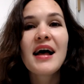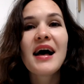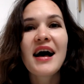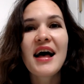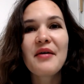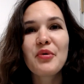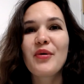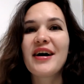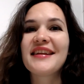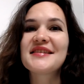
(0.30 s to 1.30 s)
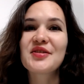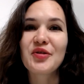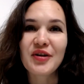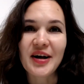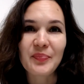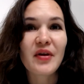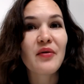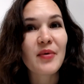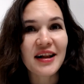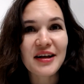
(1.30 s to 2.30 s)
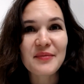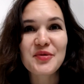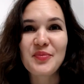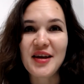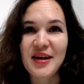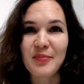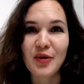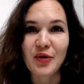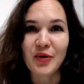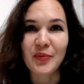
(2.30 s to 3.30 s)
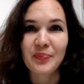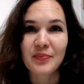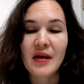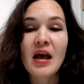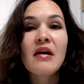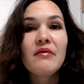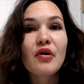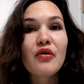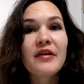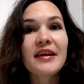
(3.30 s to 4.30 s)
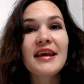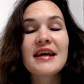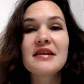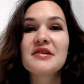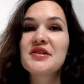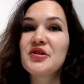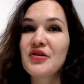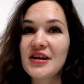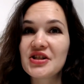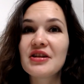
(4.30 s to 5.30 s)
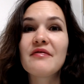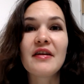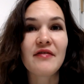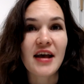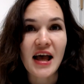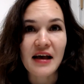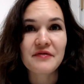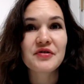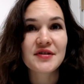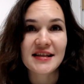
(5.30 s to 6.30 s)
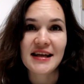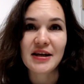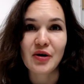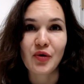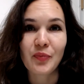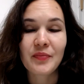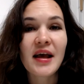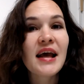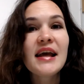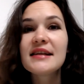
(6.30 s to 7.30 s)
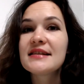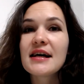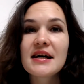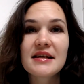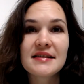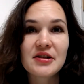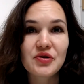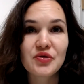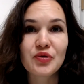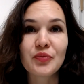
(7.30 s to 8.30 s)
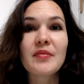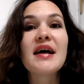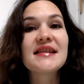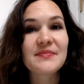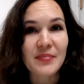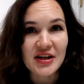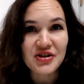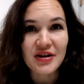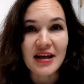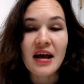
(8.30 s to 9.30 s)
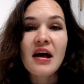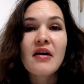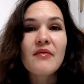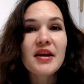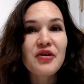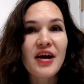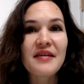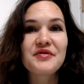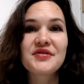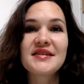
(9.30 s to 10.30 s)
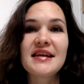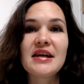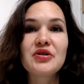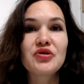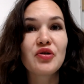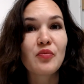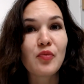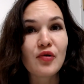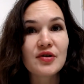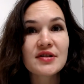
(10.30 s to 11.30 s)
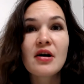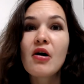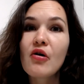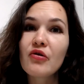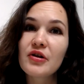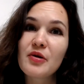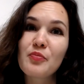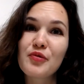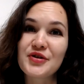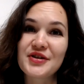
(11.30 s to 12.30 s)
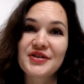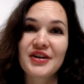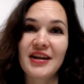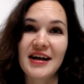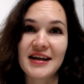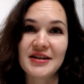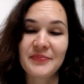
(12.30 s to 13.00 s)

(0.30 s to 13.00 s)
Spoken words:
Hi everyone, it's Olga. Welcome to BA Blog. We often get in a situation when we have to say no. It's not easy to do, especially when you have to say it to your boss or an important client.